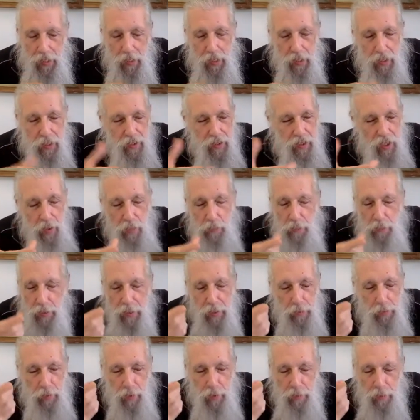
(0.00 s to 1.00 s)
some
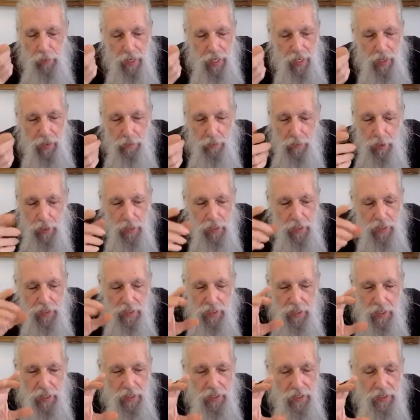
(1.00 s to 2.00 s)
people may have been
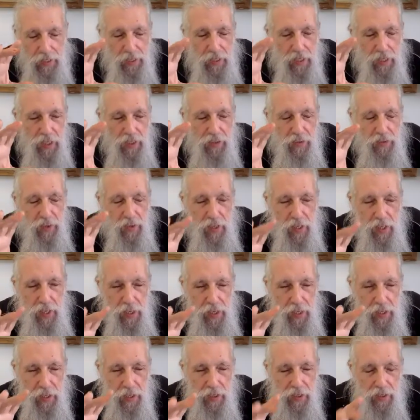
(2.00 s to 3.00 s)
listening to this for
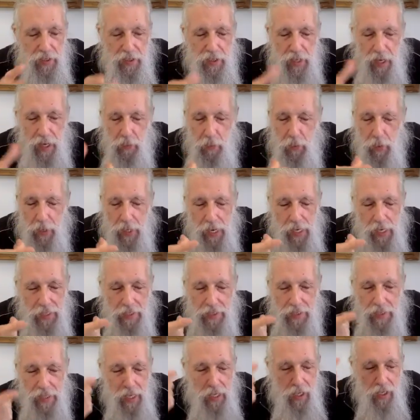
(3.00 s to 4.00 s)
years, and when I
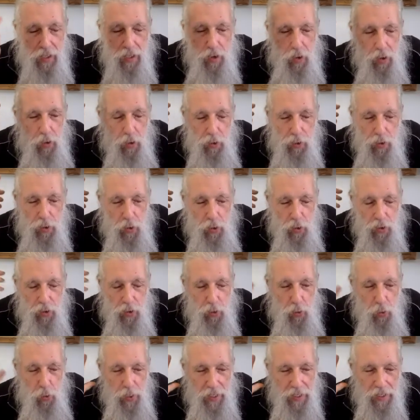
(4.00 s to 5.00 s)
say, oh, you're
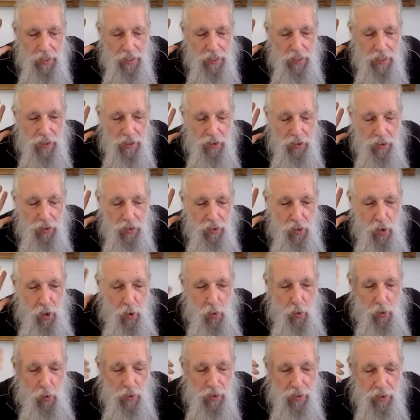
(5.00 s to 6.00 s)
the witness, the
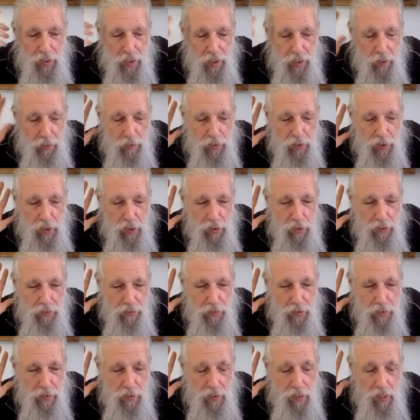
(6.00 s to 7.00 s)
knower, the
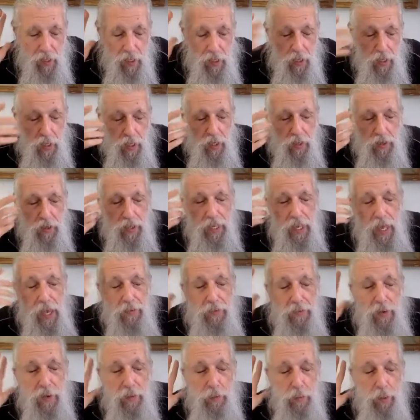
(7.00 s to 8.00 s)
observer, the
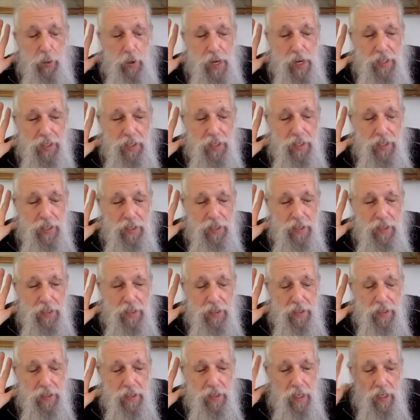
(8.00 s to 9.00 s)

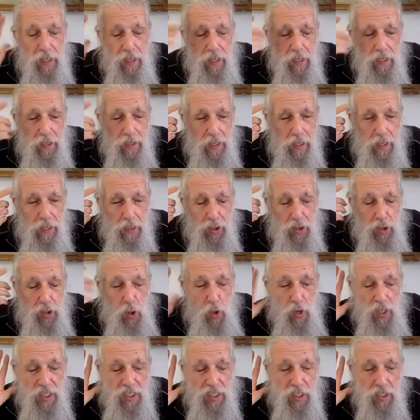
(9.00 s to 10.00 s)
ever-presence, the
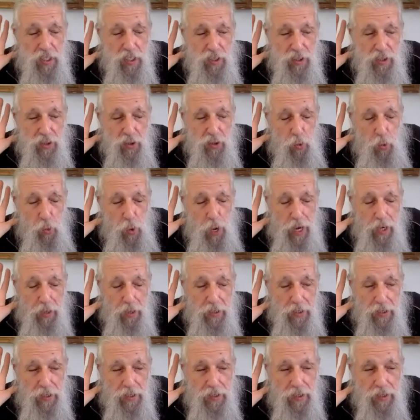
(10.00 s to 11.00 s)
choiceless
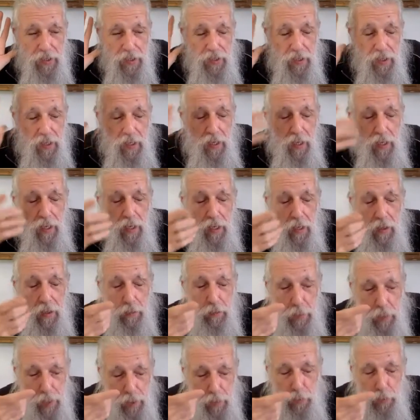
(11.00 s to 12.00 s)
awareness,
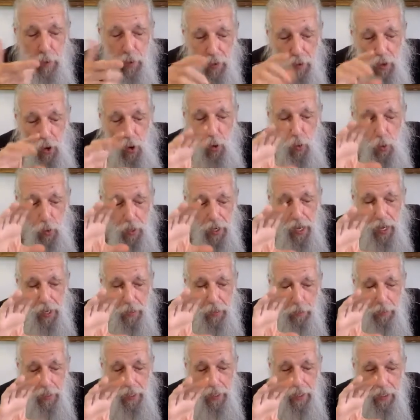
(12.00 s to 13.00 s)
people know what I
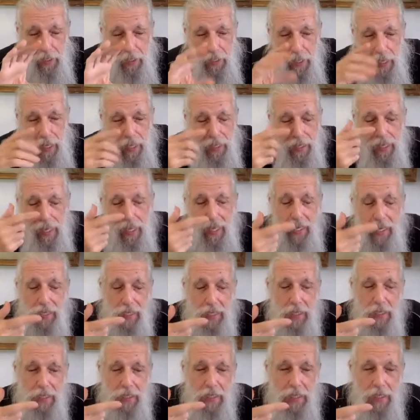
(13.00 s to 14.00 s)
mean, and they
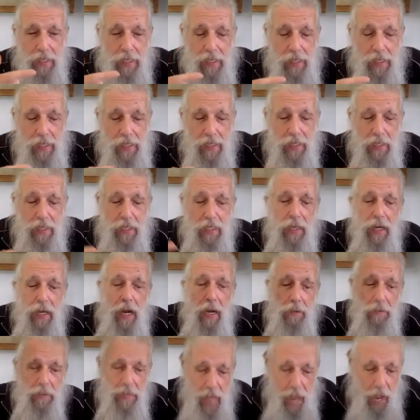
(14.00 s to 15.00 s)
can
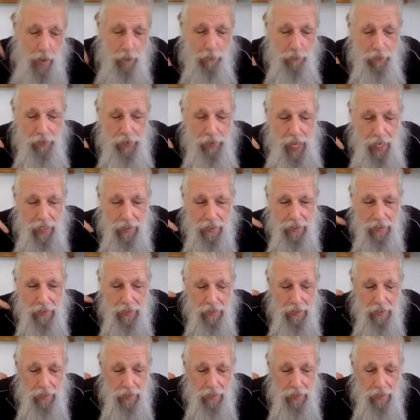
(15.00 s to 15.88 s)
adopt that